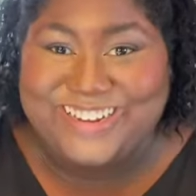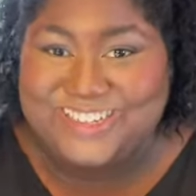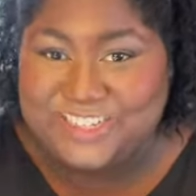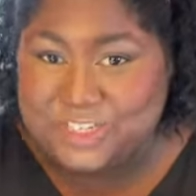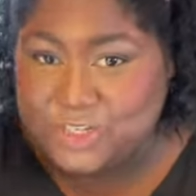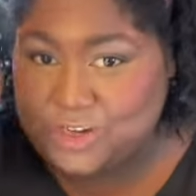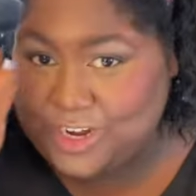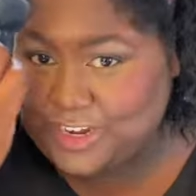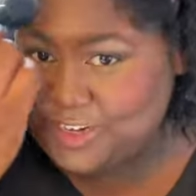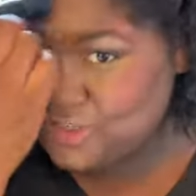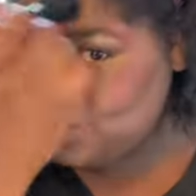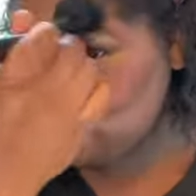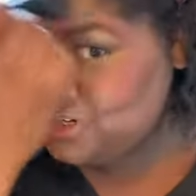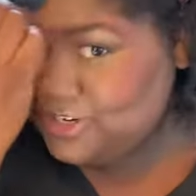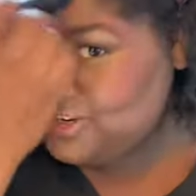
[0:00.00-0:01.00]

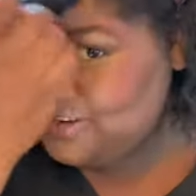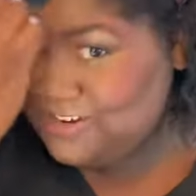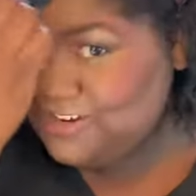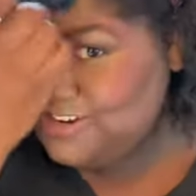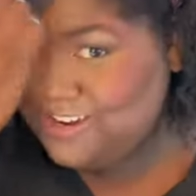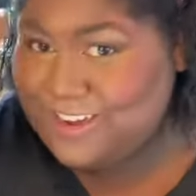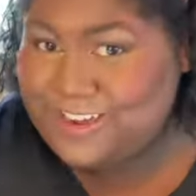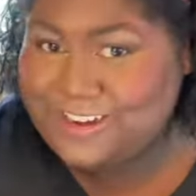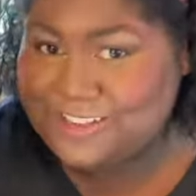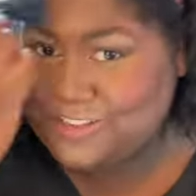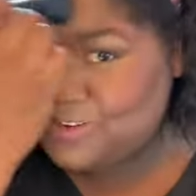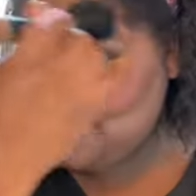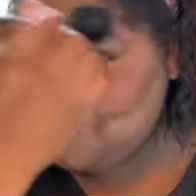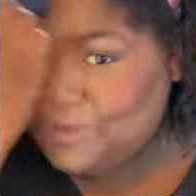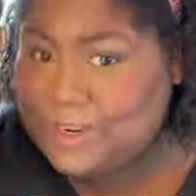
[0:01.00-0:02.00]
strange and a
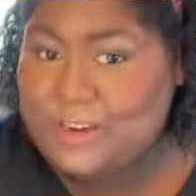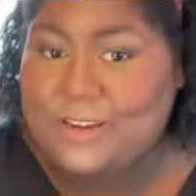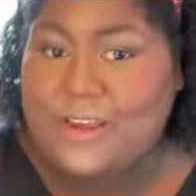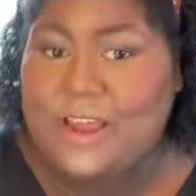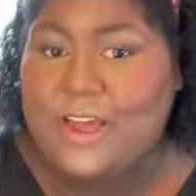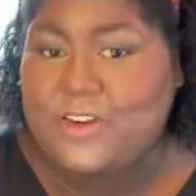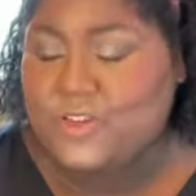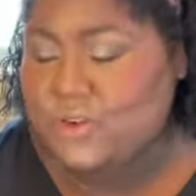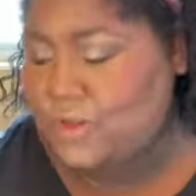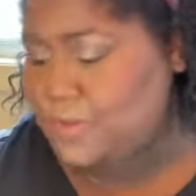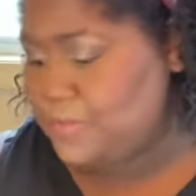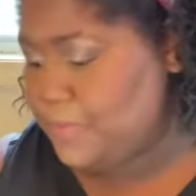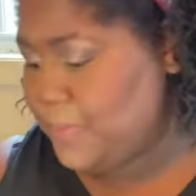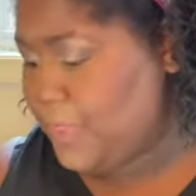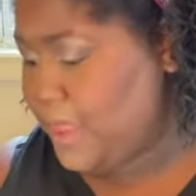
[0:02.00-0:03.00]
little bit unnatural.